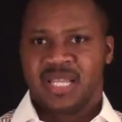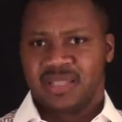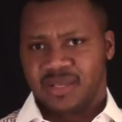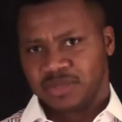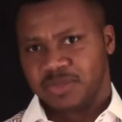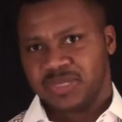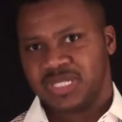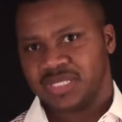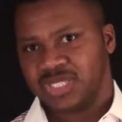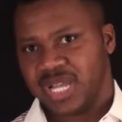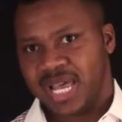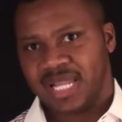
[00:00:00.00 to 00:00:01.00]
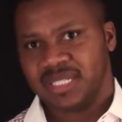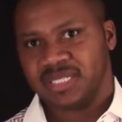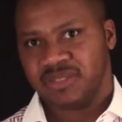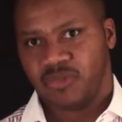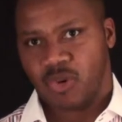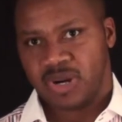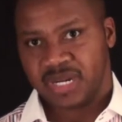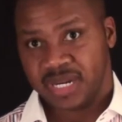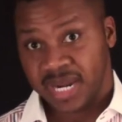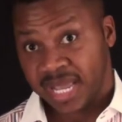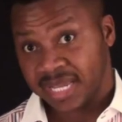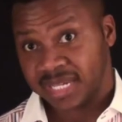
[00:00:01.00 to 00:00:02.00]
There's a potentiality for
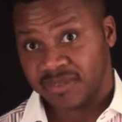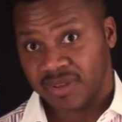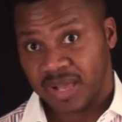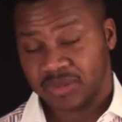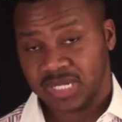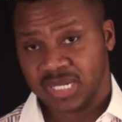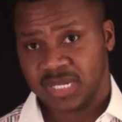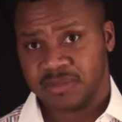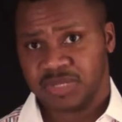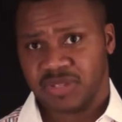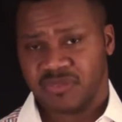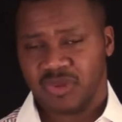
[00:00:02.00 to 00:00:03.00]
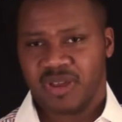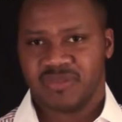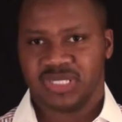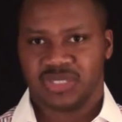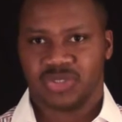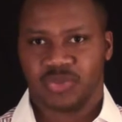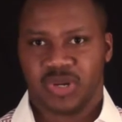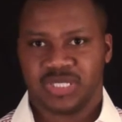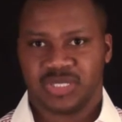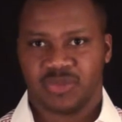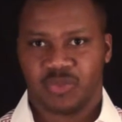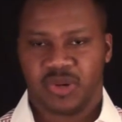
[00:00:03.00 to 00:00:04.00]
negative outcomes if you have a
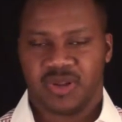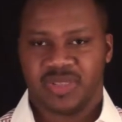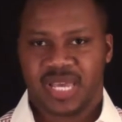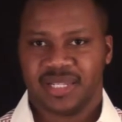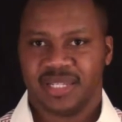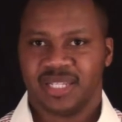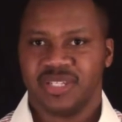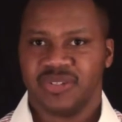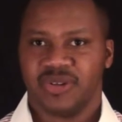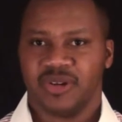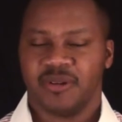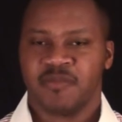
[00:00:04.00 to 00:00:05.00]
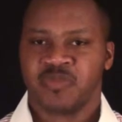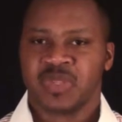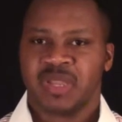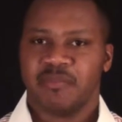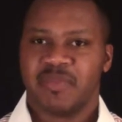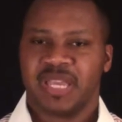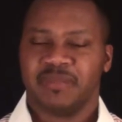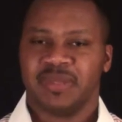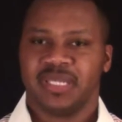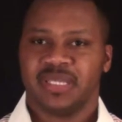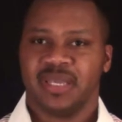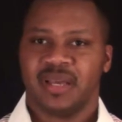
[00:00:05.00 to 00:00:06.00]
situation where that leader may
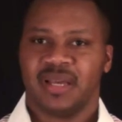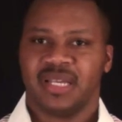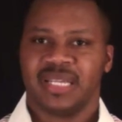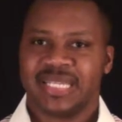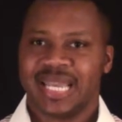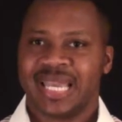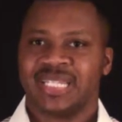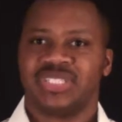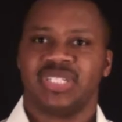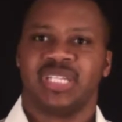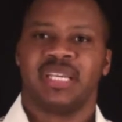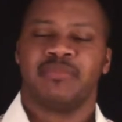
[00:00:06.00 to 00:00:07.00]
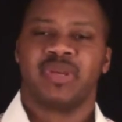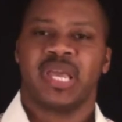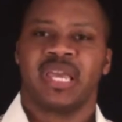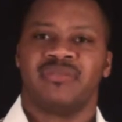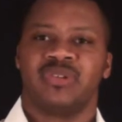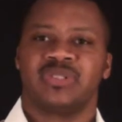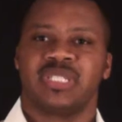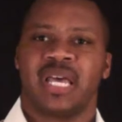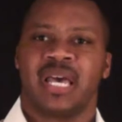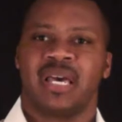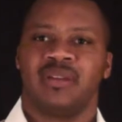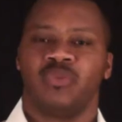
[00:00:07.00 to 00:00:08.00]
be uh, engaging in behaviors
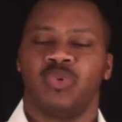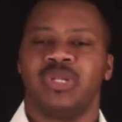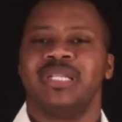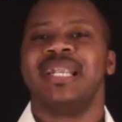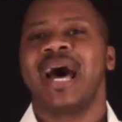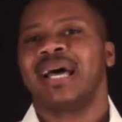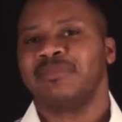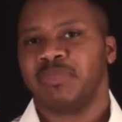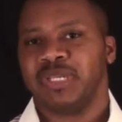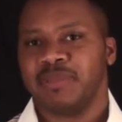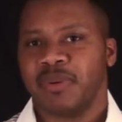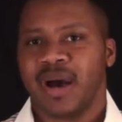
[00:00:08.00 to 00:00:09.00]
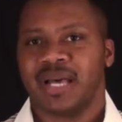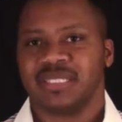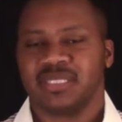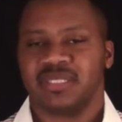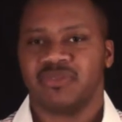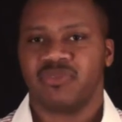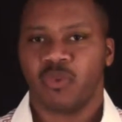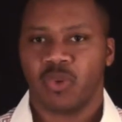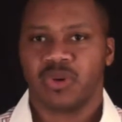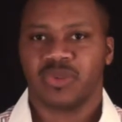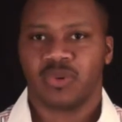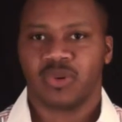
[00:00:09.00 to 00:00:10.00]
that would not be positive
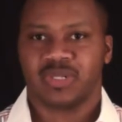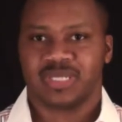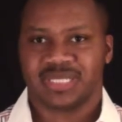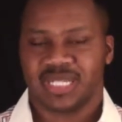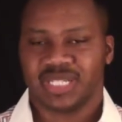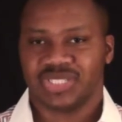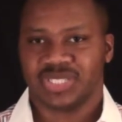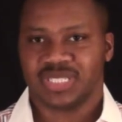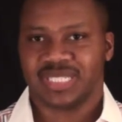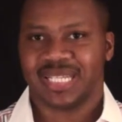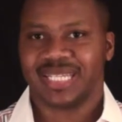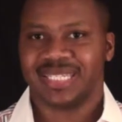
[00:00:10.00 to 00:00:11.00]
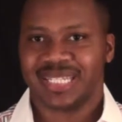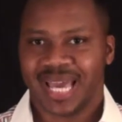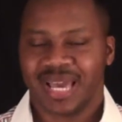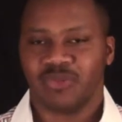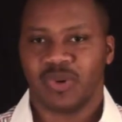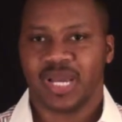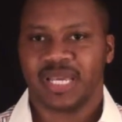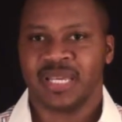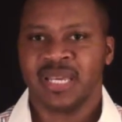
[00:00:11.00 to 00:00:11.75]
for the organization in that way.